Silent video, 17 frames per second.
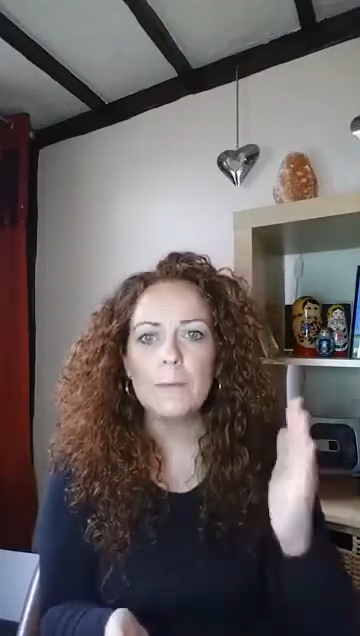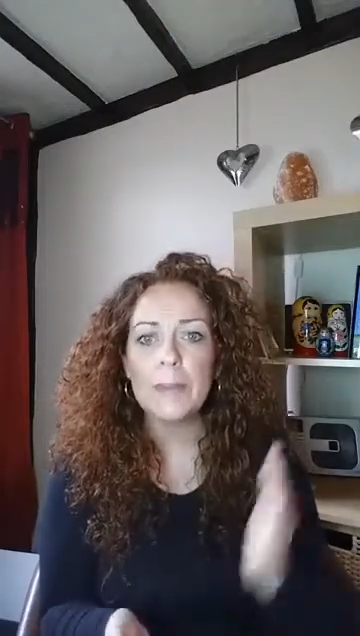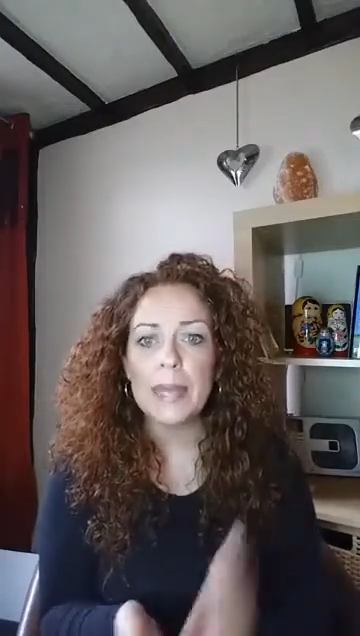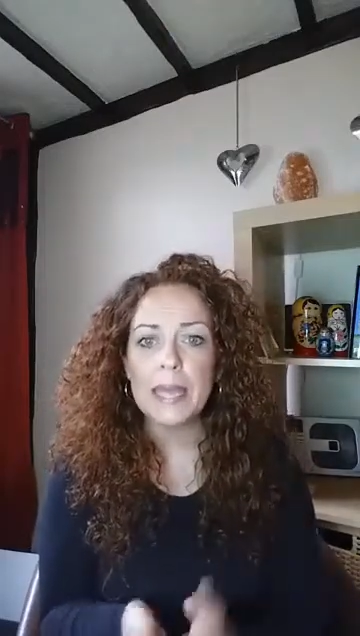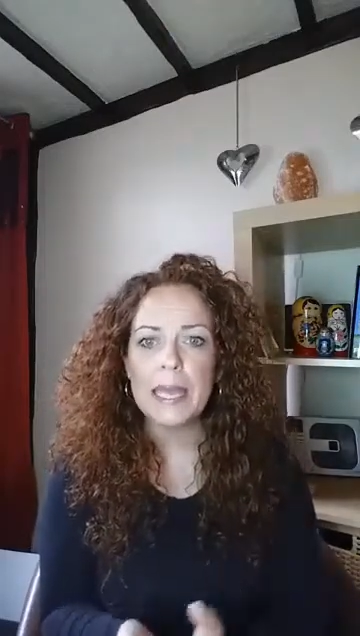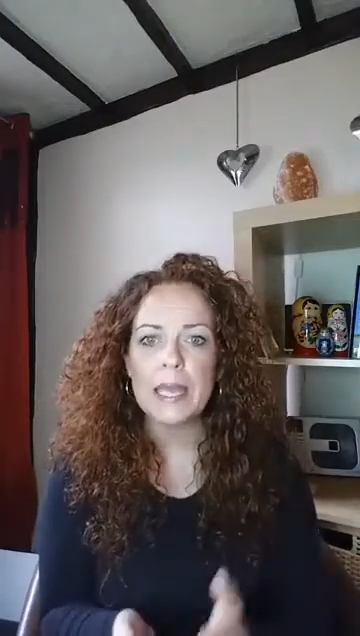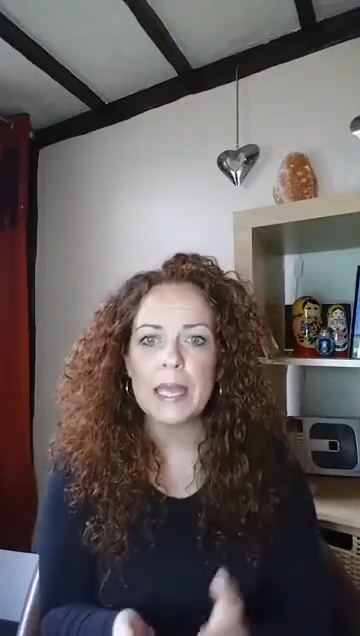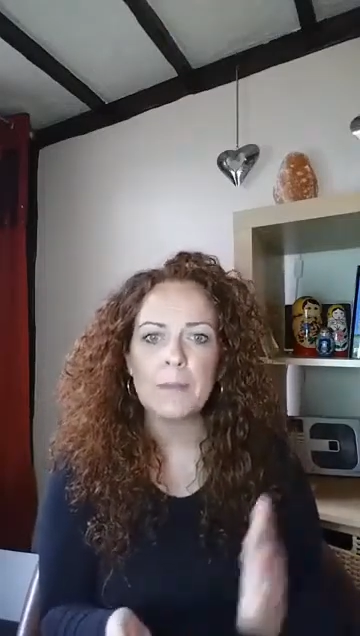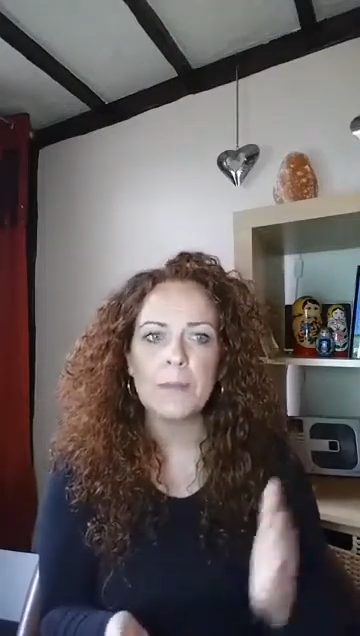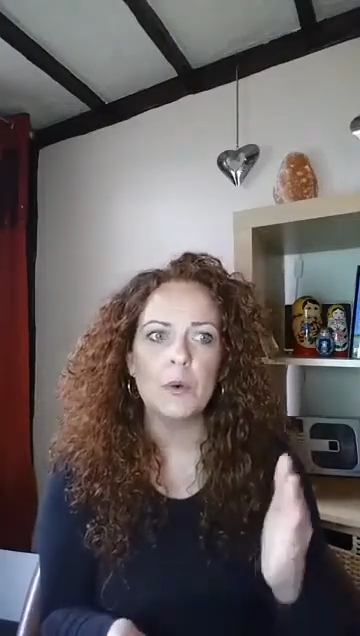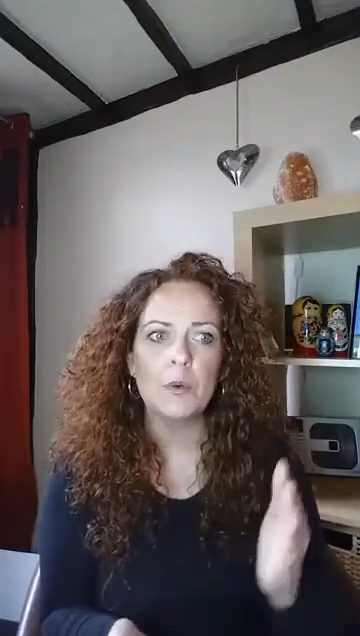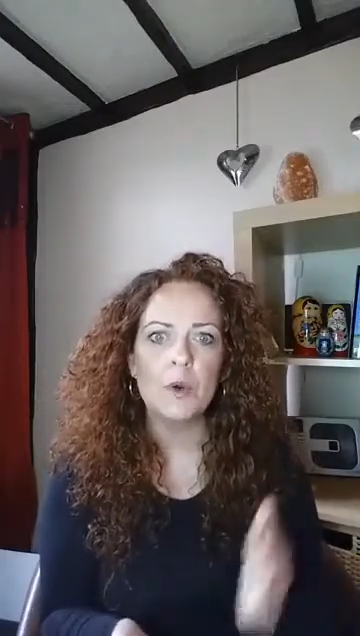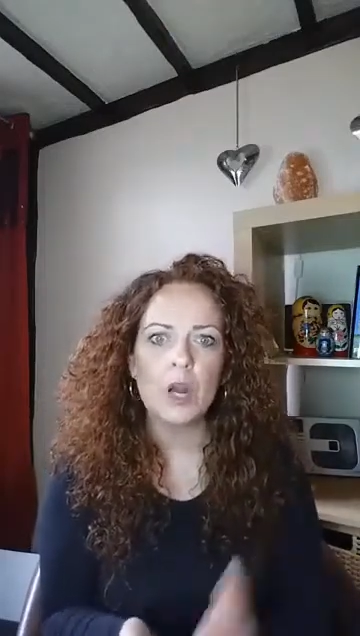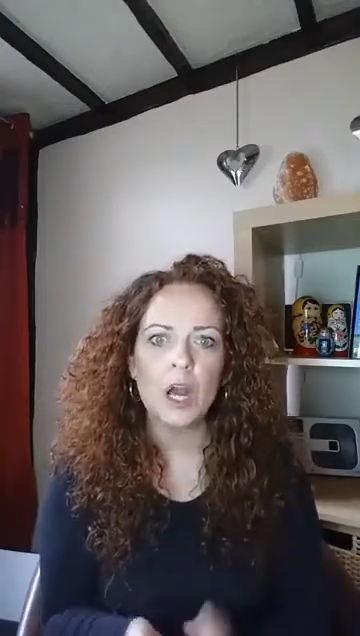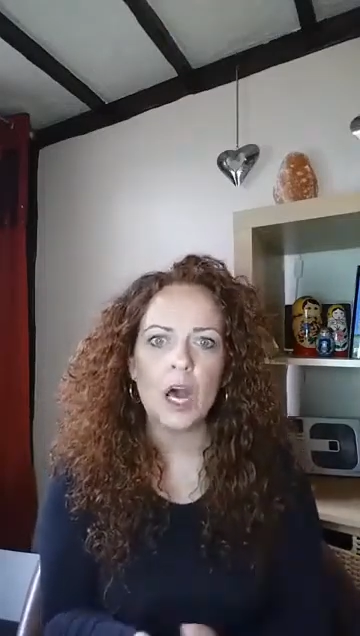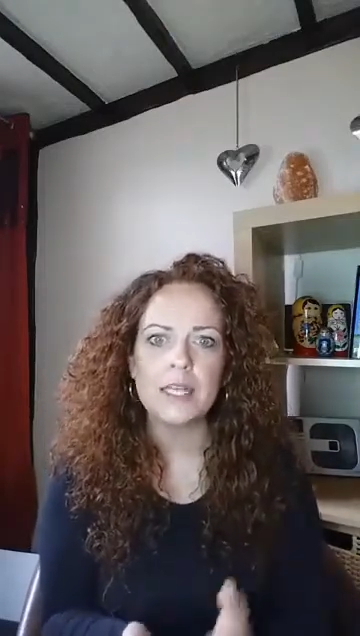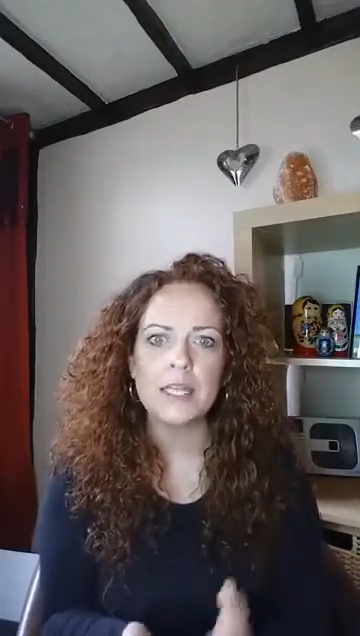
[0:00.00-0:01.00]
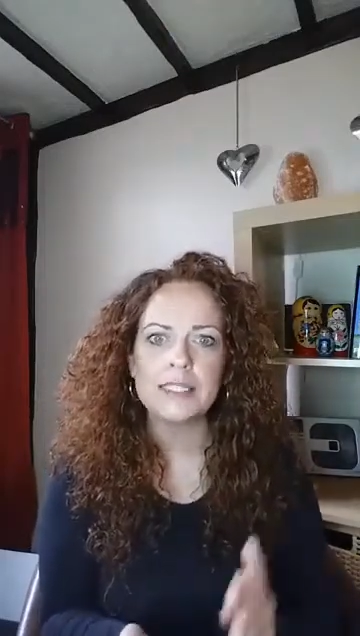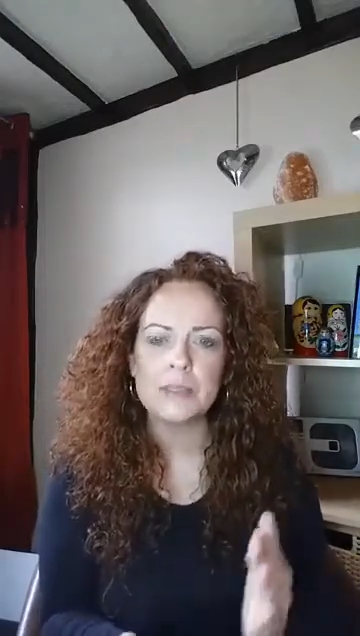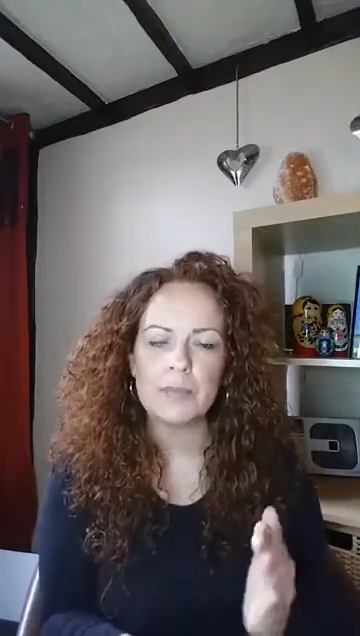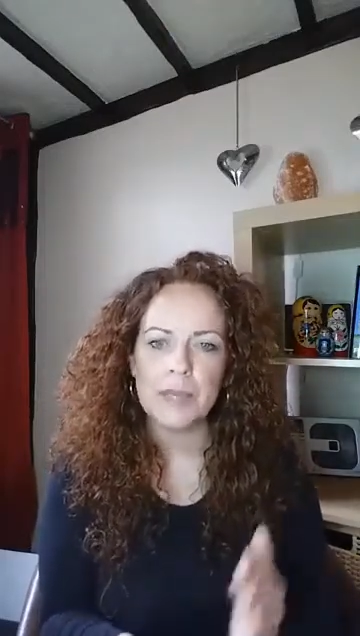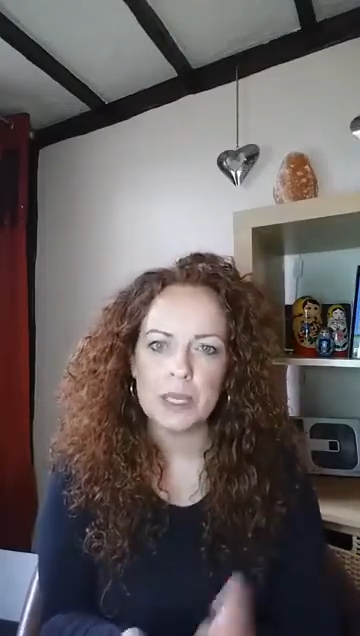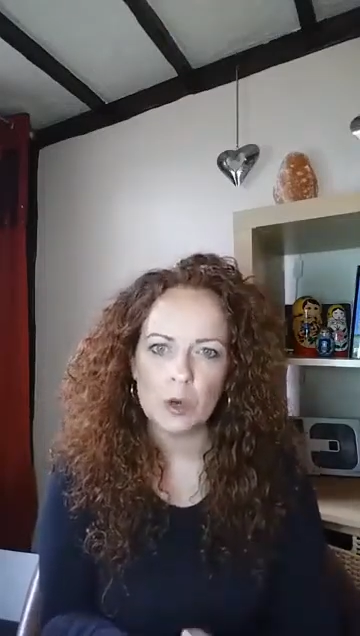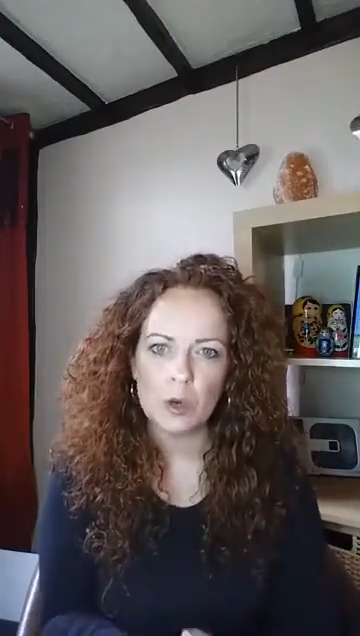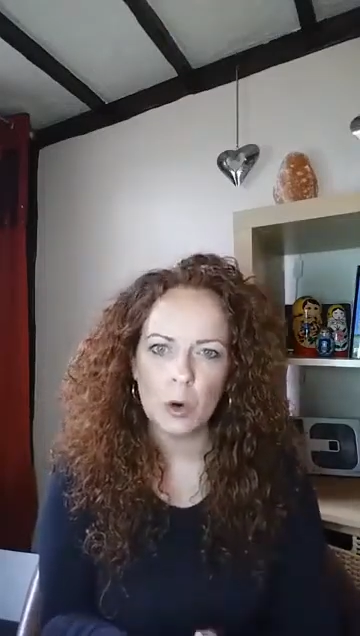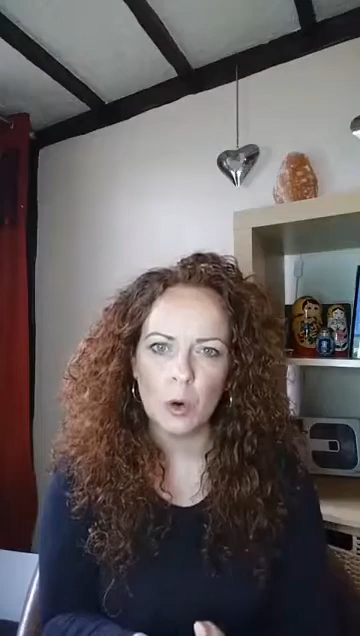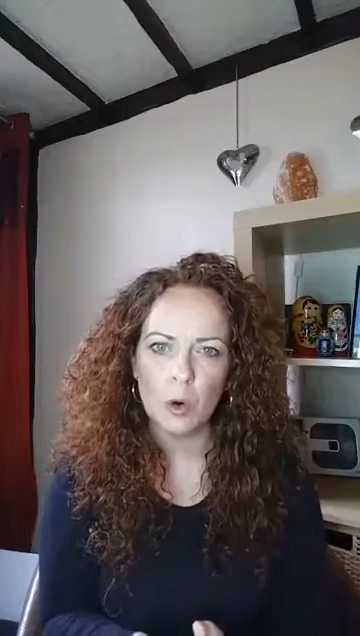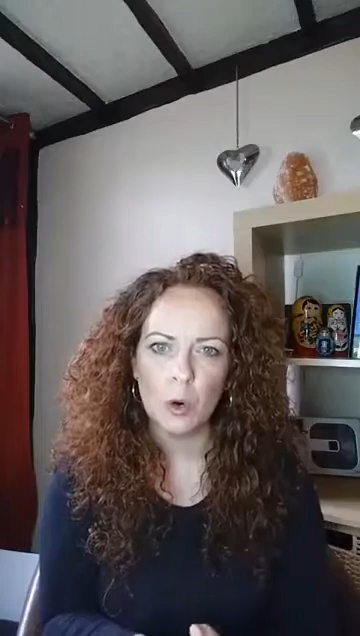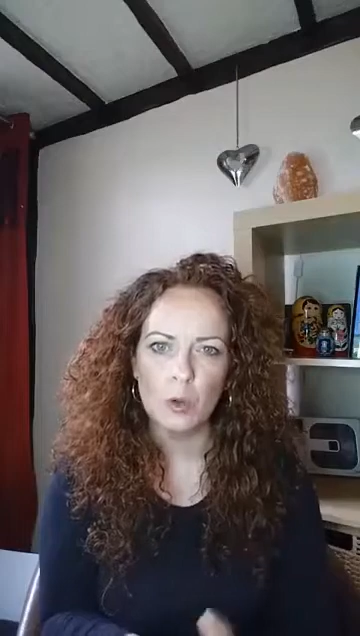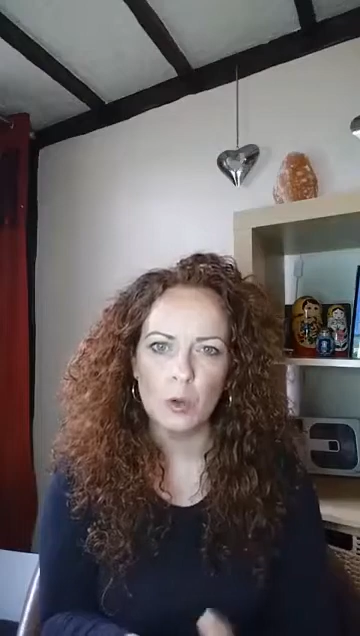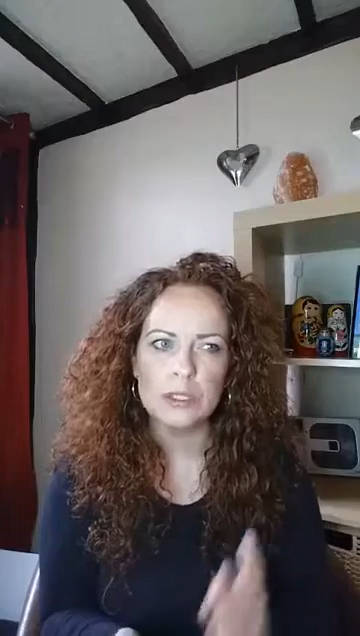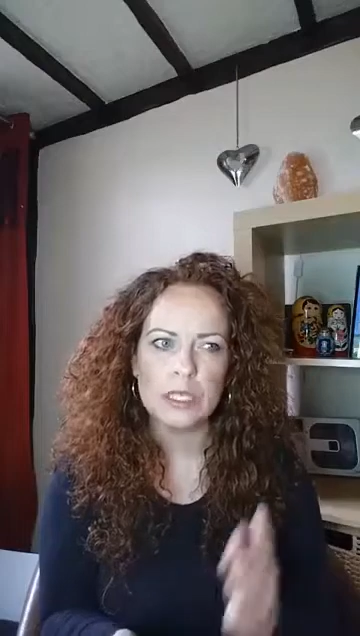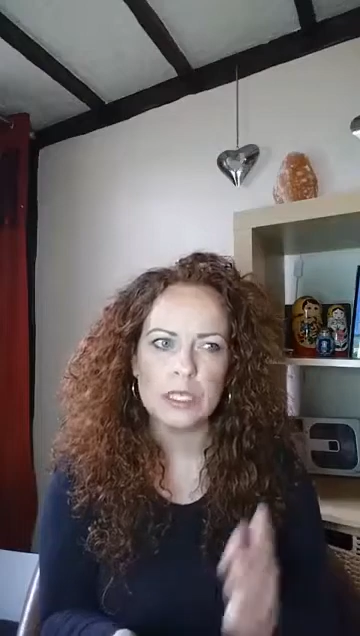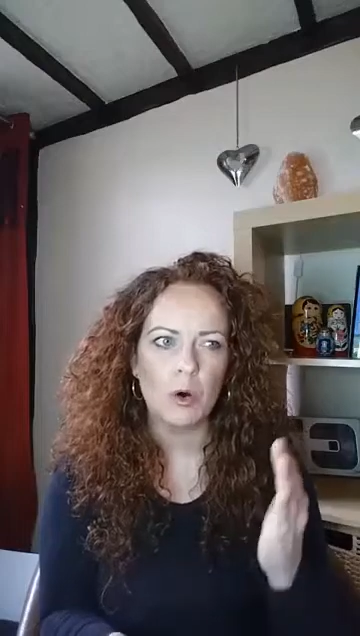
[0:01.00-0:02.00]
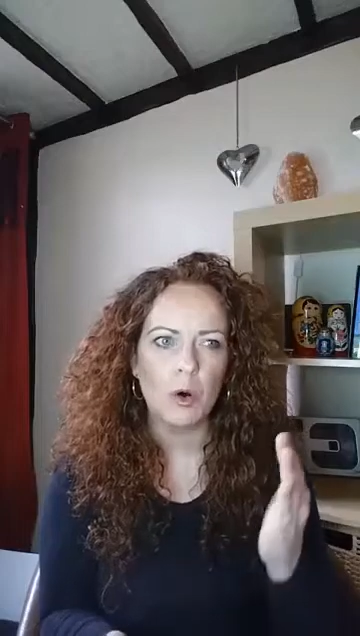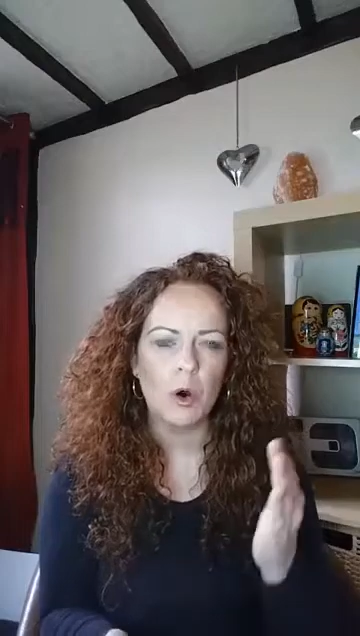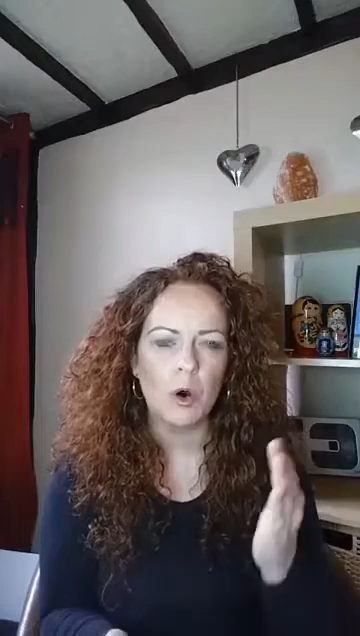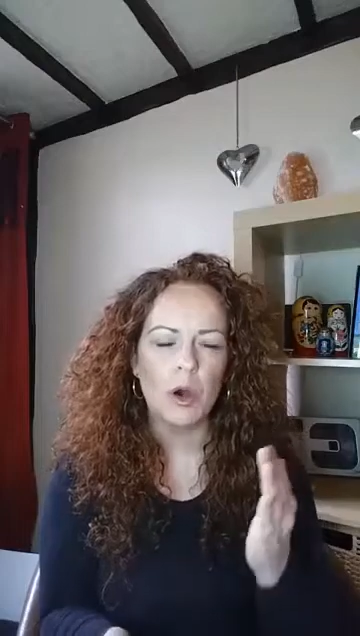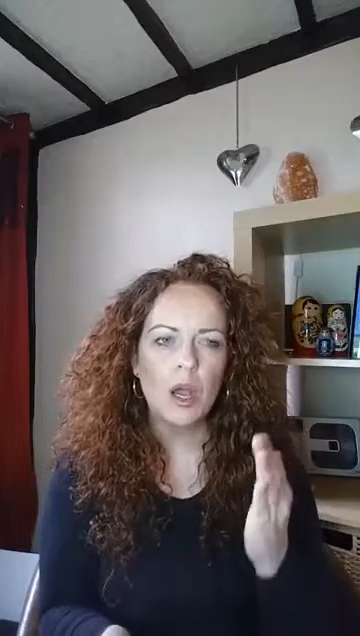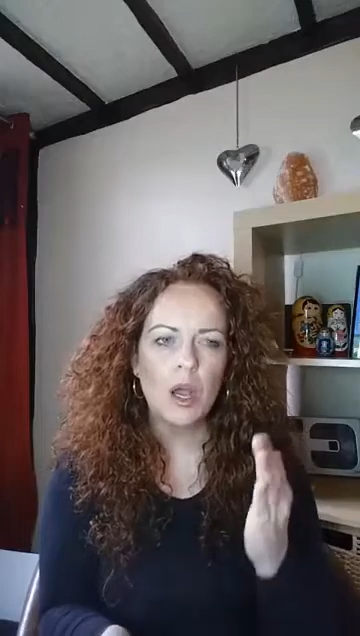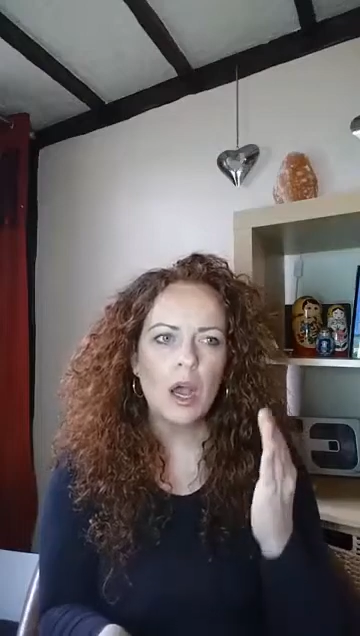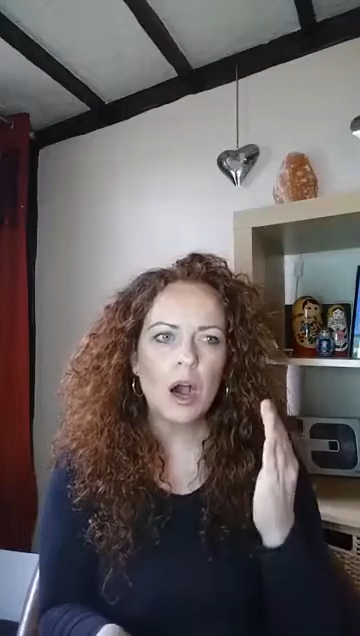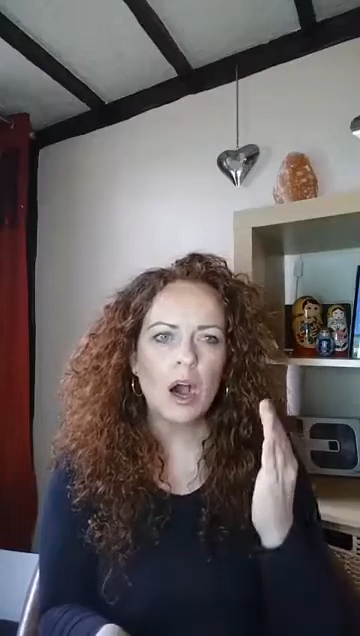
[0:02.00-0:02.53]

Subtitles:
People like to be called or